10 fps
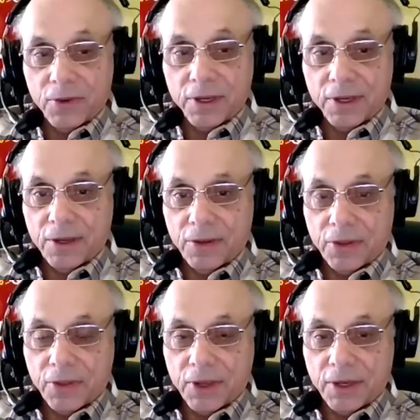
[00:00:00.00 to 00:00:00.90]
right now,
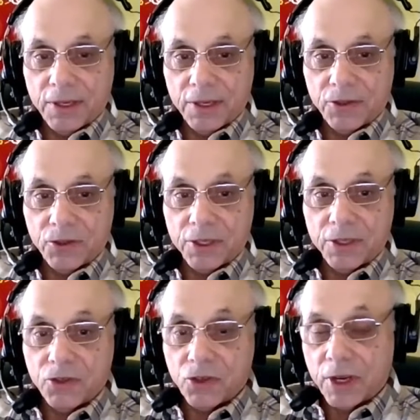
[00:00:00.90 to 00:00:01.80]
the thing needs an
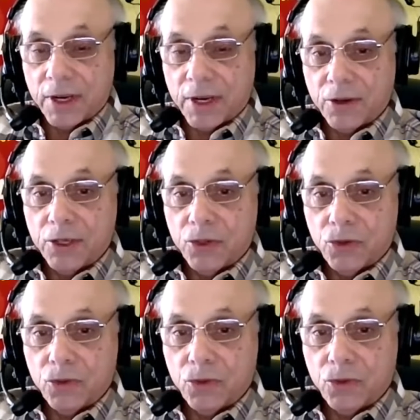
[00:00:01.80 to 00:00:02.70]
entirely
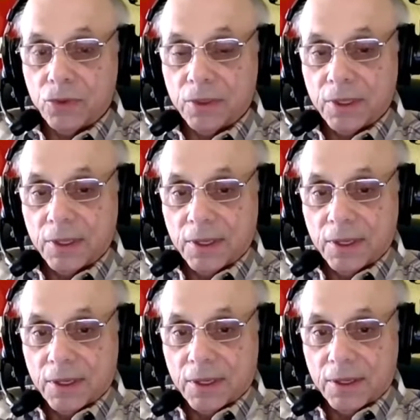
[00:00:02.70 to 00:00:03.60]
new
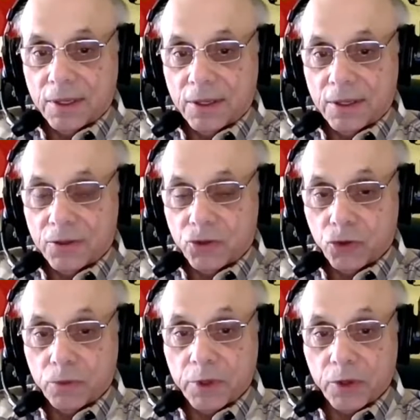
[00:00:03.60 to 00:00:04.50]

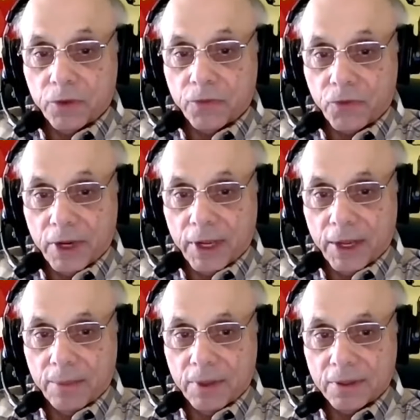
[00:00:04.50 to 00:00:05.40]
tubular
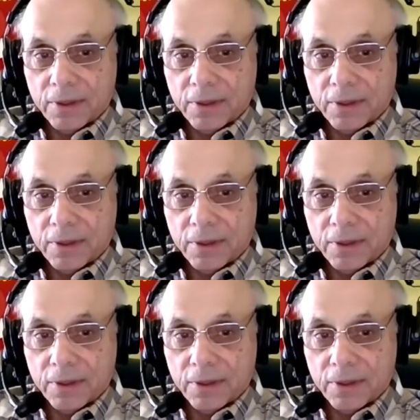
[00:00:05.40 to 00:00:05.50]
frame.